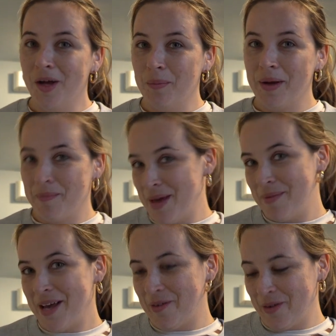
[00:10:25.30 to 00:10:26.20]
but
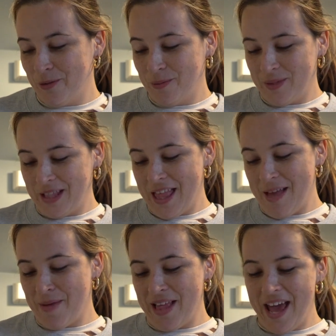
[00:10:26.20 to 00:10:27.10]
maybe I will.
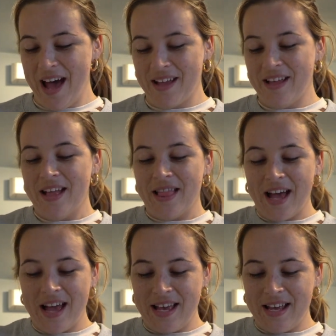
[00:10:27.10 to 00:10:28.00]
But yeah,
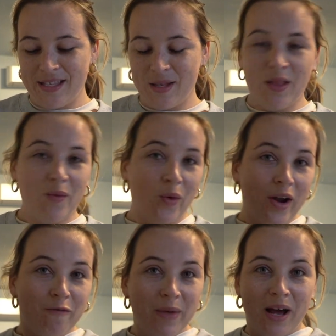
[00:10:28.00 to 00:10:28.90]
that is what
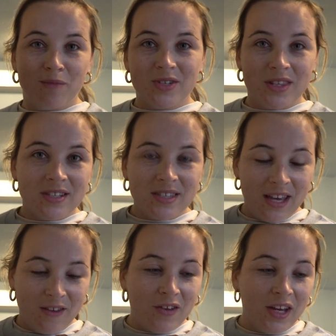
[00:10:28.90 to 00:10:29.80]
I've been up to this
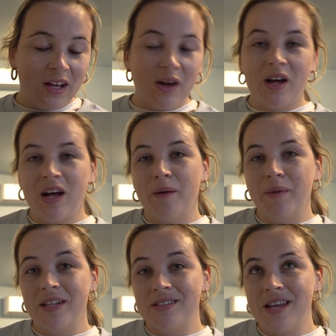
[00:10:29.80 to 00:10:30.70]
evening.
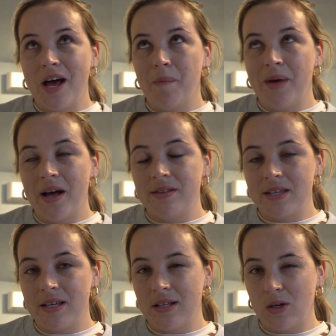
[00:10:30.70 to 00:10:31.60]
It's now about
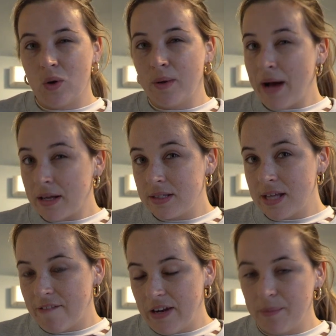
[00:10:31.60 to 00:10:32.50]

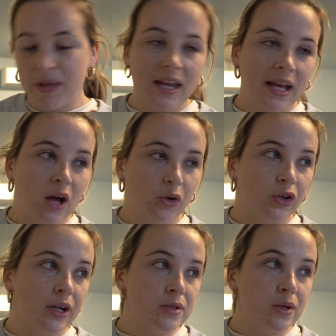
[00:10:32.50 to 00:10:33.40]
7:15. I'm getting
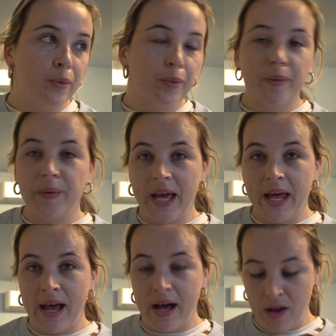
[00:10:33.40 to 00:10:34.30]
hungry, so we'll probably
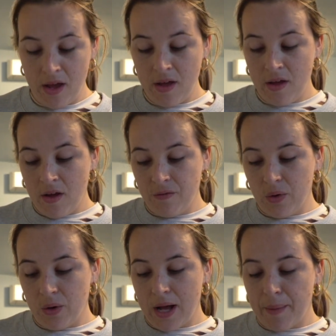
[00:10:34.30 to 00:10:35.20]
head out
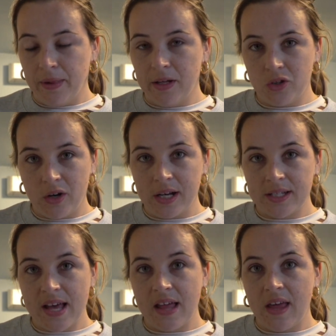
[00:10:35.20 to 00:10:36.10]
for a couple of
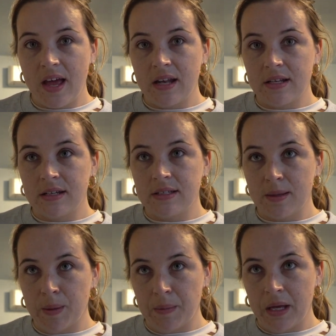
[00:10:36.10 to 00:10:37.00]
drinks and then
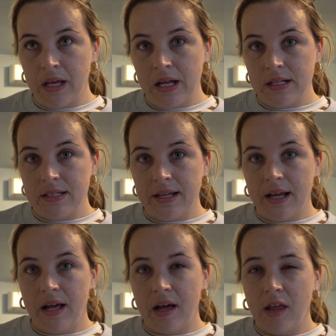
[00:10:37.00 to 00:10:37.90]
some
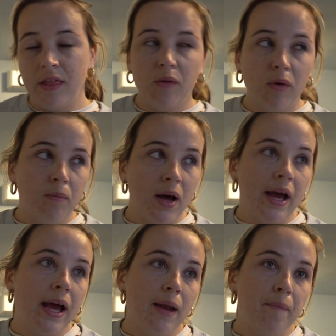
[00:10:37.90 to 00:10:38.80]
dinner. I think we might
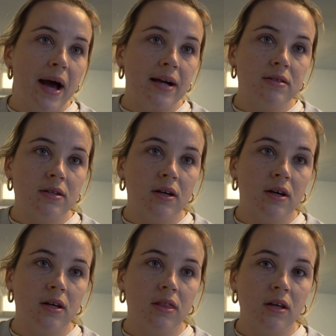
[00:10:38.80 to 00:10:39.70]
head back
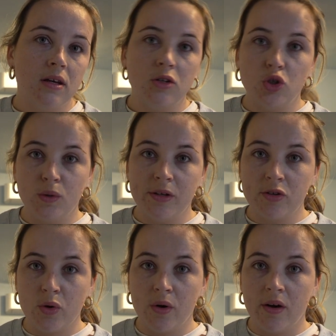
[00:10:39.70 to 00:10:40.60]
to the Jewish
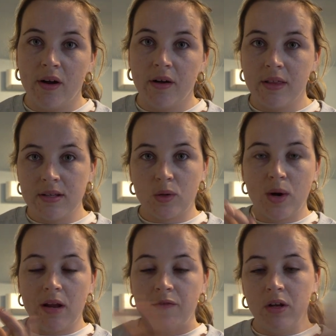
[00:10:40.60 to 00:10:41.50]
Quarter. There's
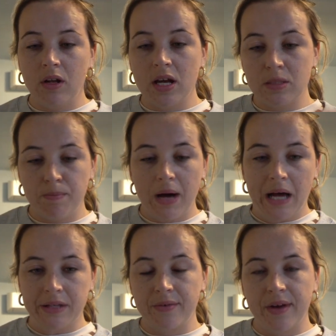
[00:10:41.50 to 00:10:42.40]
quite a few nice
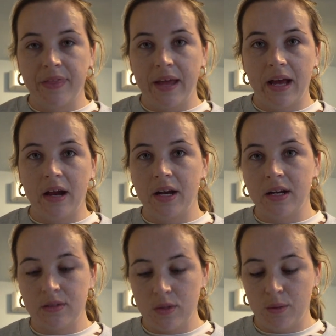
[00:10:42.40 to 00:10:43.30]
bars around that
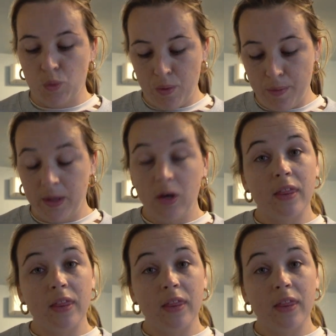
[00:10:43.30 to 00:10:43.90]
area, so we'll probably go